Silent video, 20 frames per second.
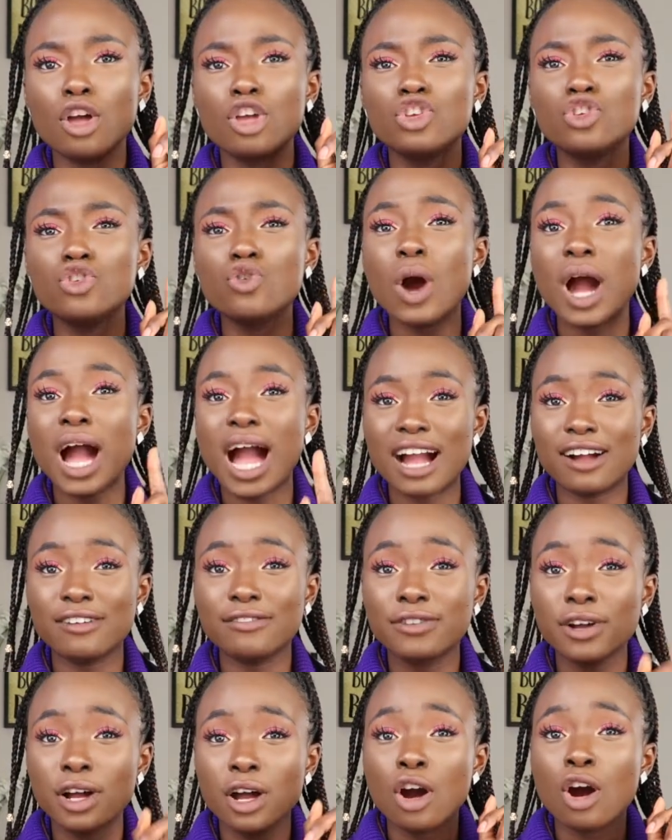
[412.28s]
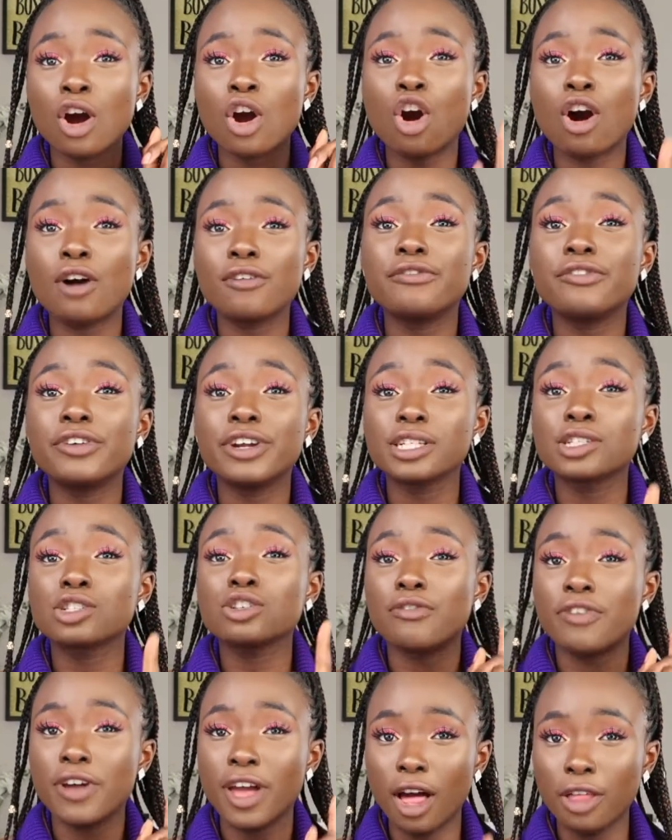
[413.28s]
you have coverage
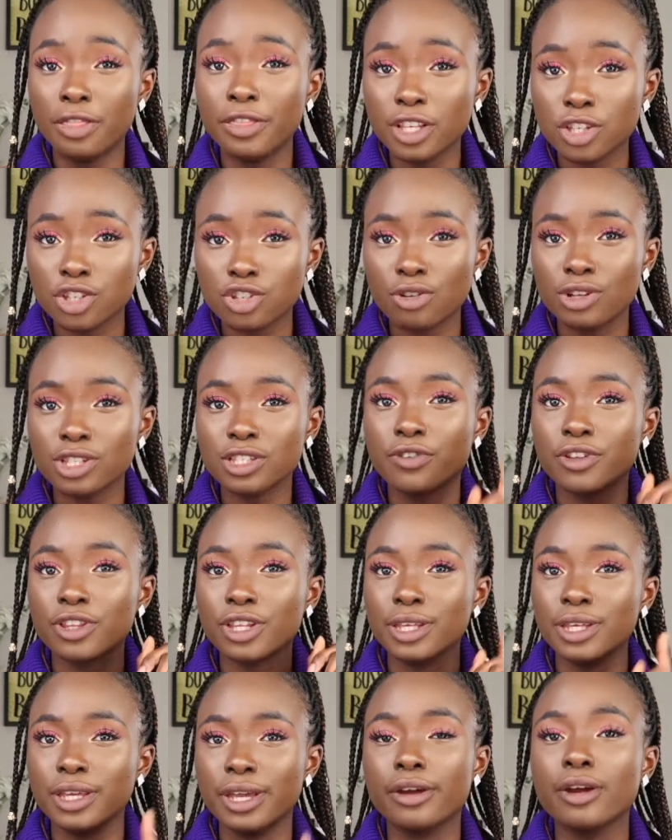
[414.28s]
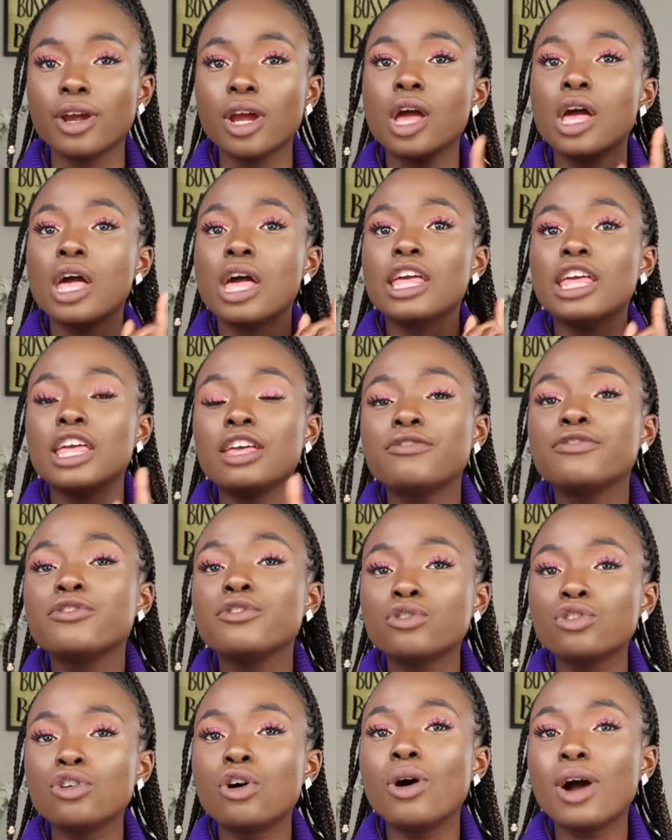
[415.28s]
of health insurance for the year. If
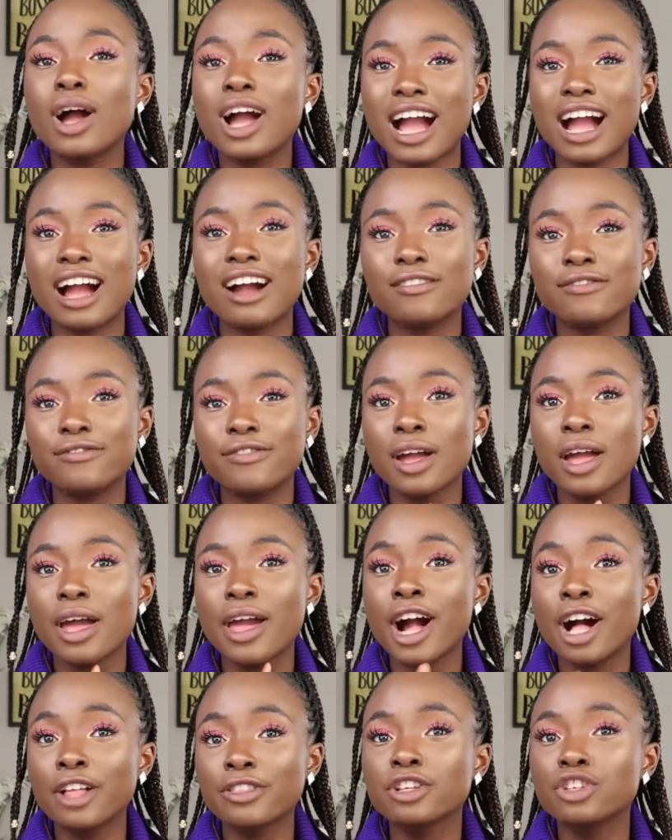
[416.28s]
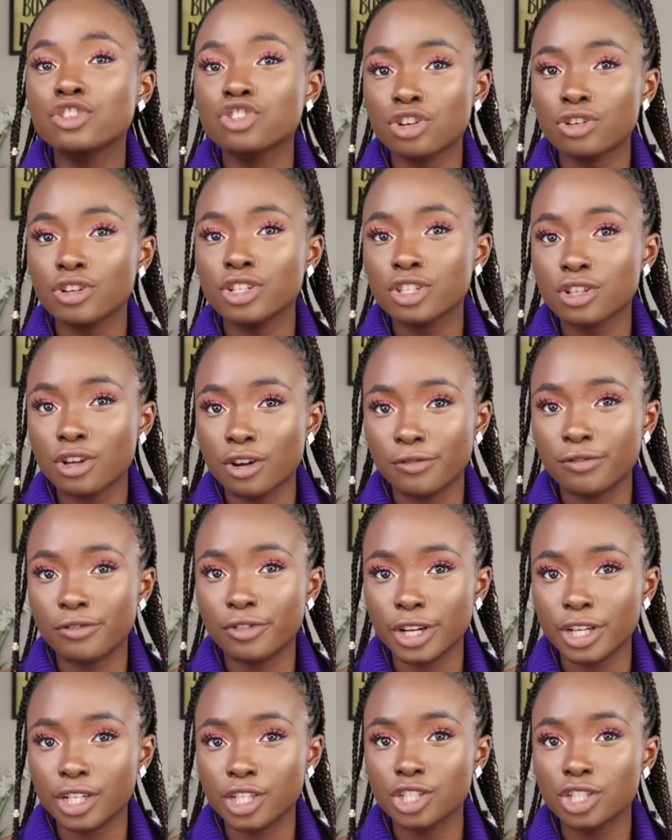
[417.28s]
you don't have health insurance
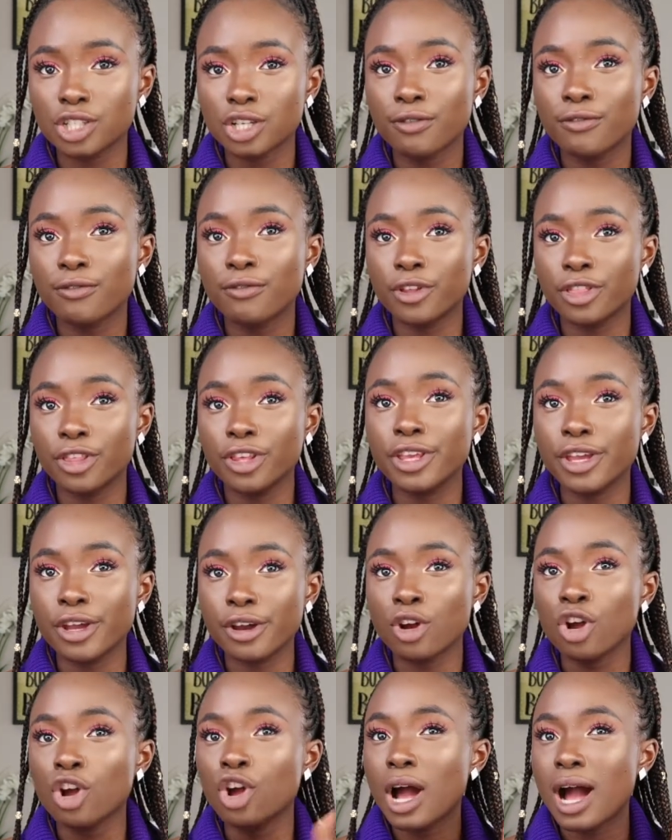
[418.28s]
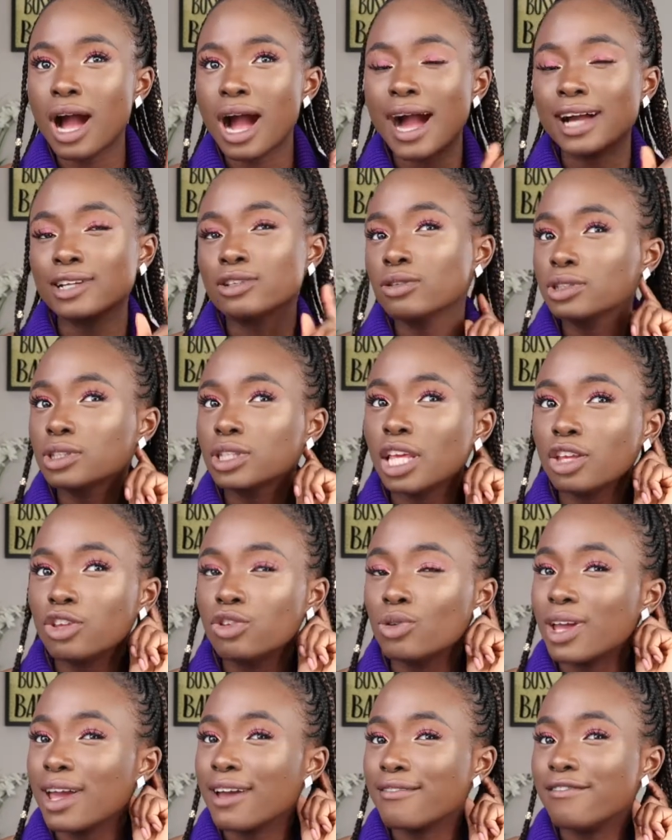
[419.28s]
coverage for the year, I don't think
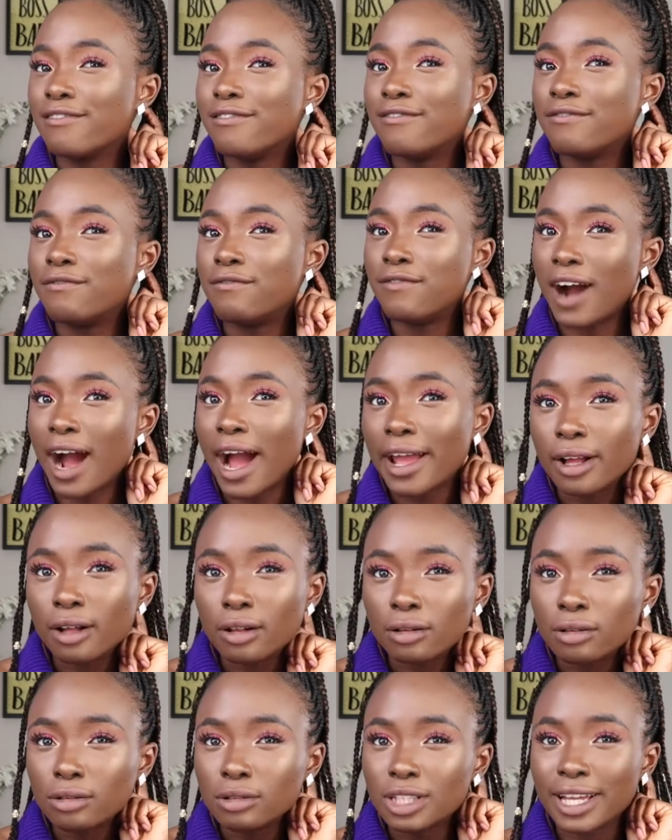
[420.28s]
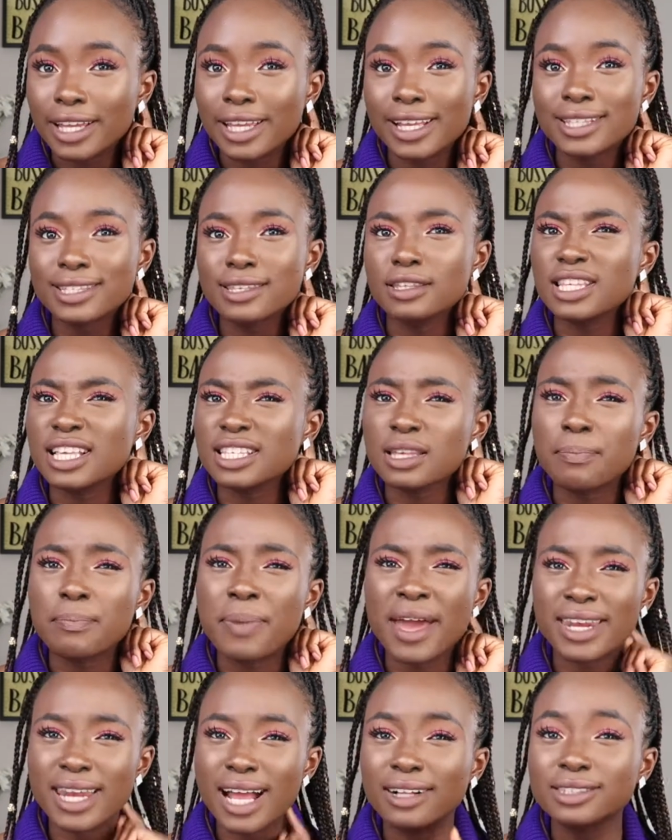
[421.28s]
you can file. Like, there's a
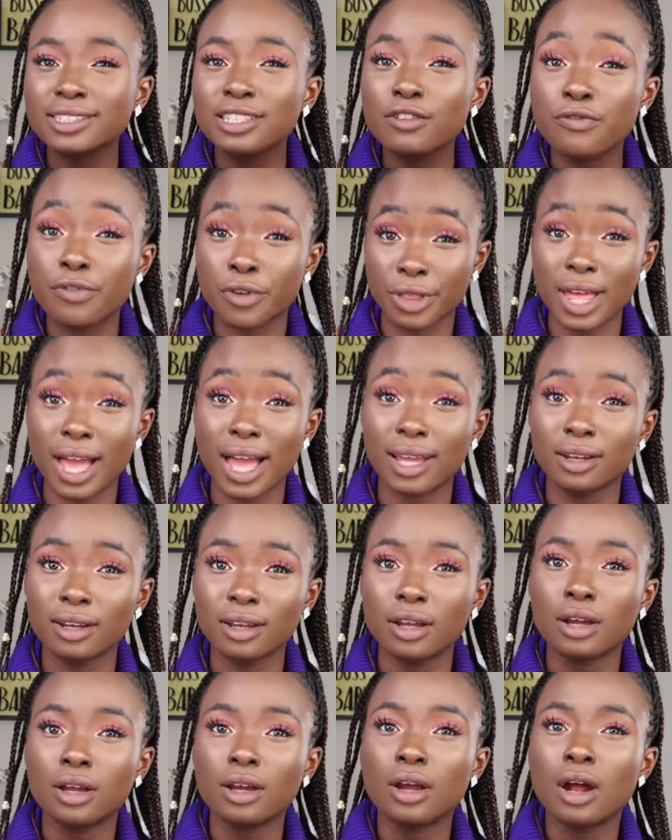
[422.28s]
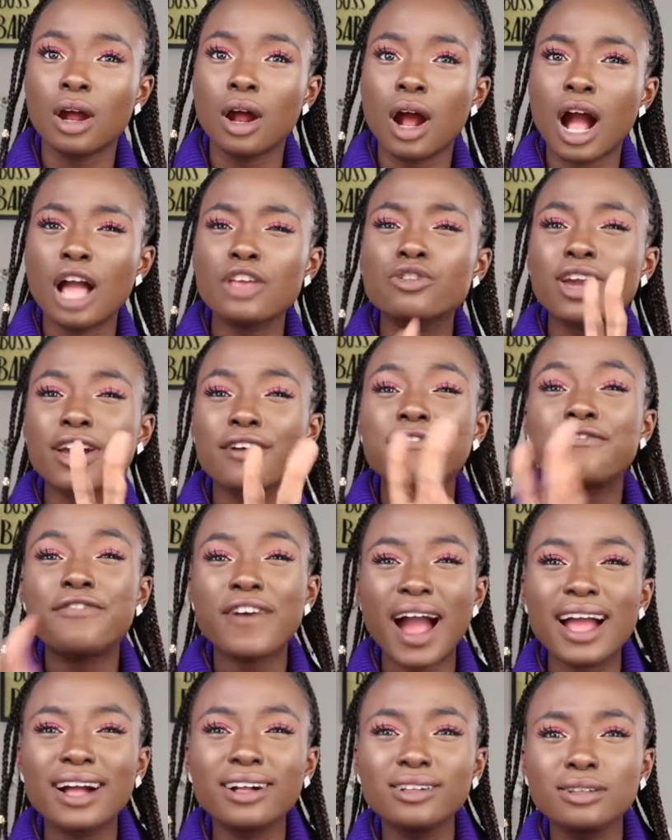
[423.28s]
penalty for that. You can
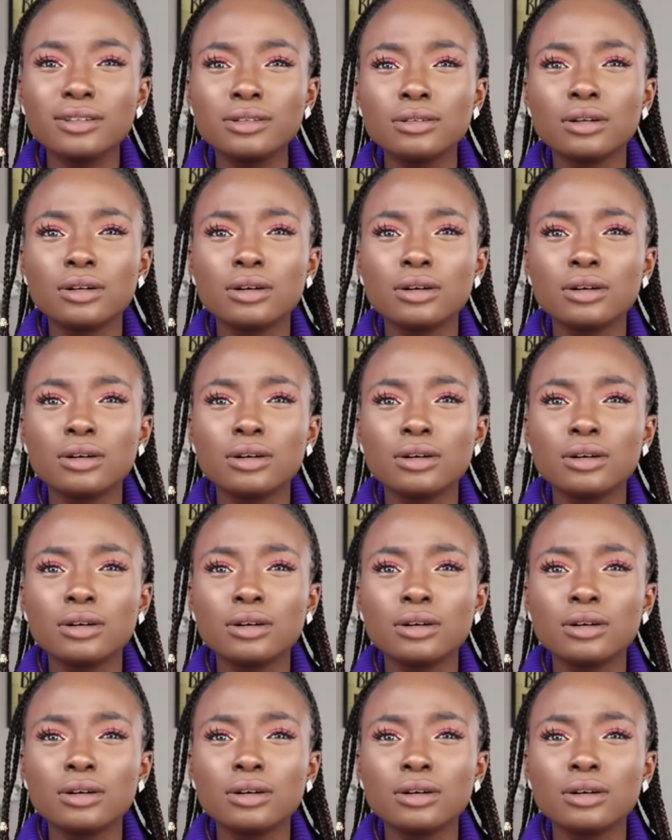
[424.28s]
file,